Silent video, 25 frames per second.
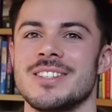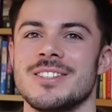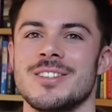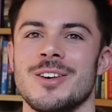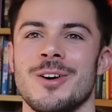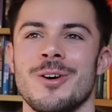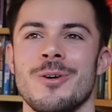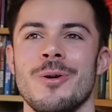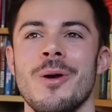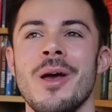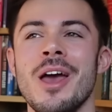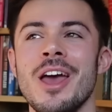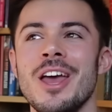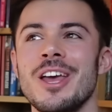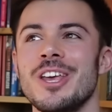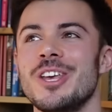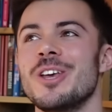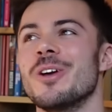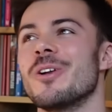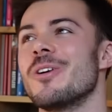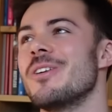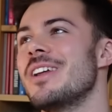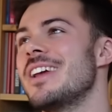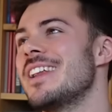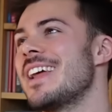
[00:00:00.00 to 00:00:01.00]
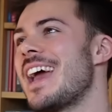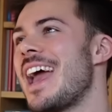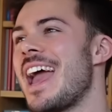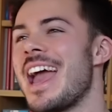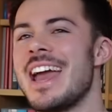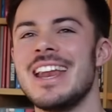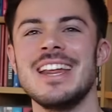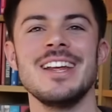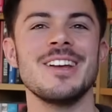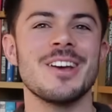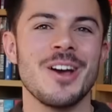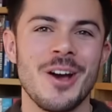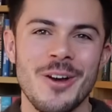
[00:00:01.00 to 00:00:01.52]
So you don't need
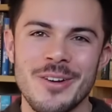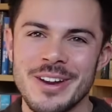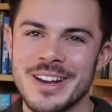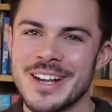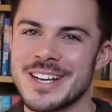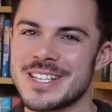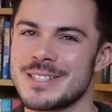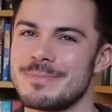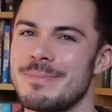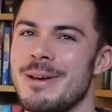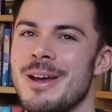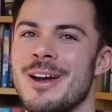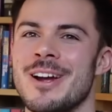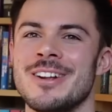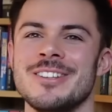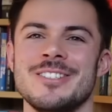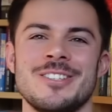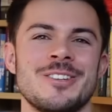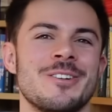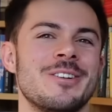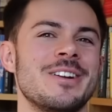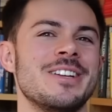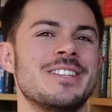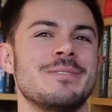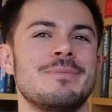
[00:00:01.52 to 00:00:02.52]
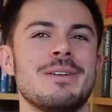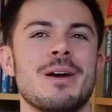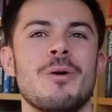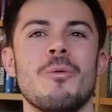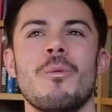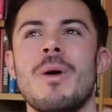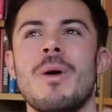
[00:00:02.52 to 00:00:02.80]
any coding experience, you don't need to be a